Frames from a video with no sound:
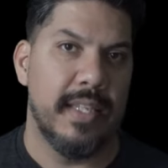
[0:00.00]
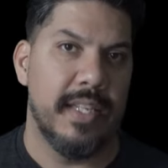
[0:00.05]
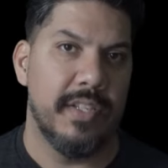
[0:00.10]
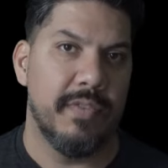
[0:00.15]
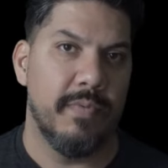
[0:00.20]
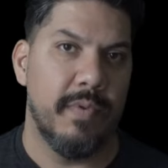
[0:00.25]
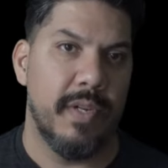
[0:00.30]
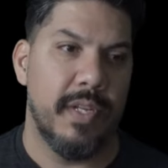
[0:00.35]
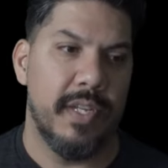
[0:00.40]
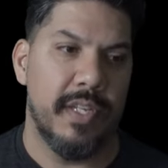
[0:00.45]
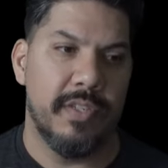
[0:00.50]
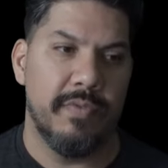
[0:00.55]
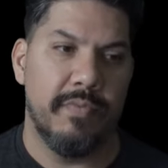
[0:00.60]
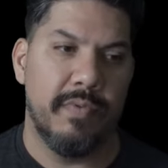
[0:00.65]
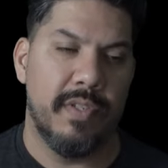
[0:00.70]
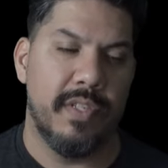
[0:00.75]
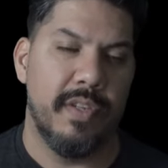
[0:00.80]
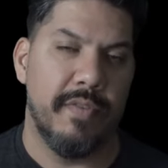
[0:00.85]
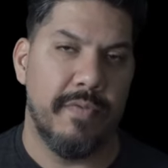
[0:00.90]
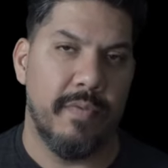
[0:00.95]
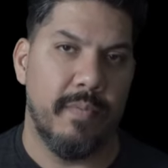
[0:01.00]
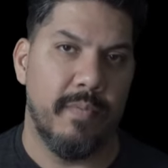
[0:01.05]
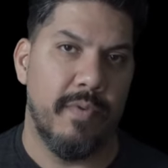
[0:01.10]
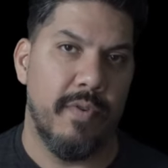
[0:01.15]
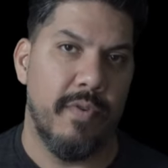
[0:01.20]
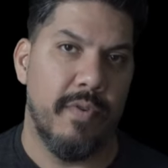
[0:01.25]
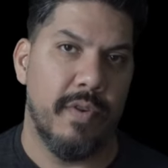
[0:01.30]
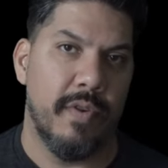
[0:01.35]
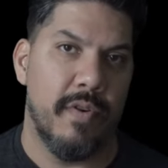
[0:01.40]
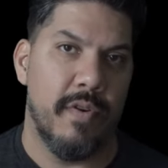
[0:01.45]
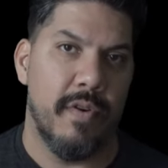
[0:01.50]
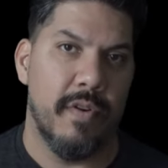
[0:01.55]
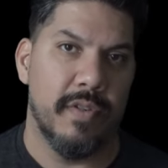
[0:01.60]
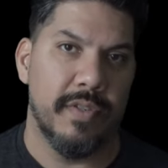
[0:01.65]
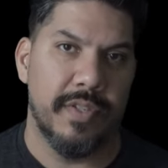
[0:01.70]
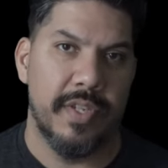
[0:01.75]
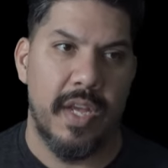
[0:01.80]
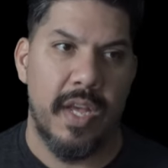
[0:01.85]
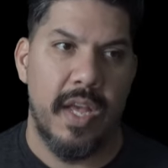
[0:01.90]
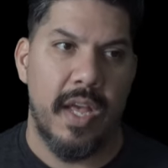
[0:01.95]
this one is with different
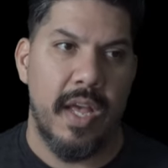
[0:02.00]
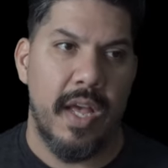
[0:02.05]
protocols.